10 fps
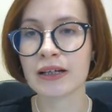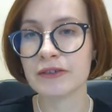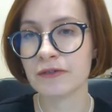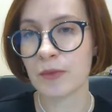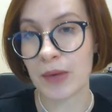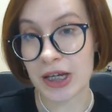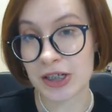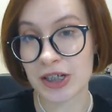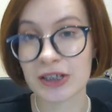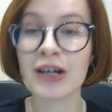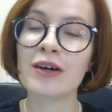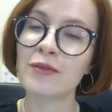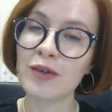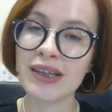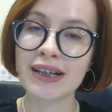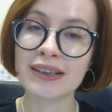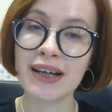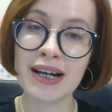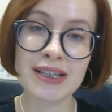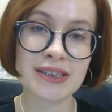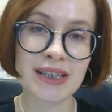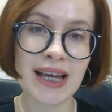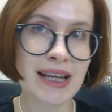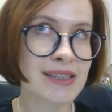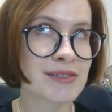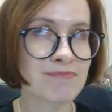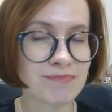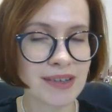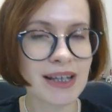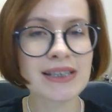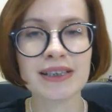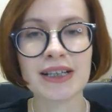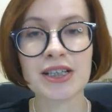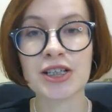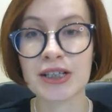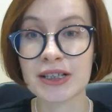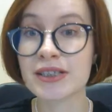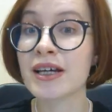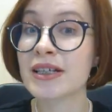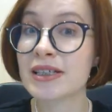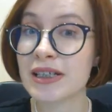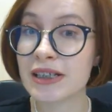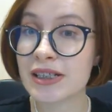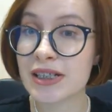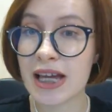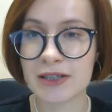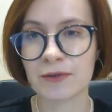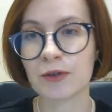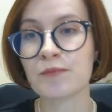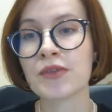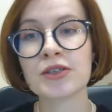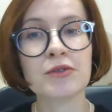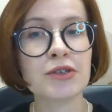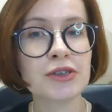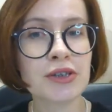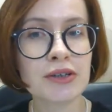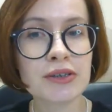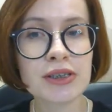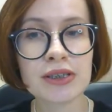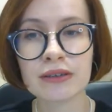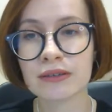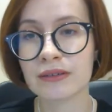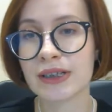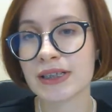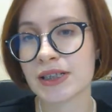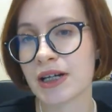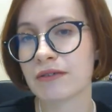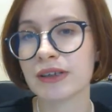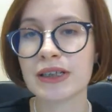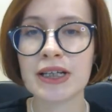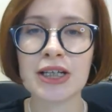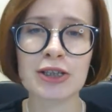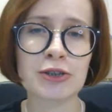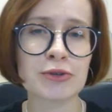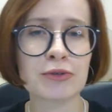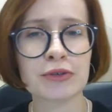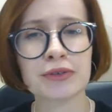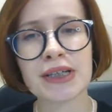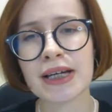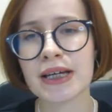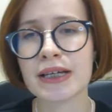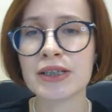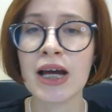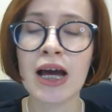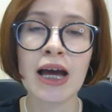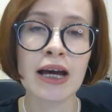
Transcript: confirmation for the client that cancellation is successful. So you don't necessarily need to create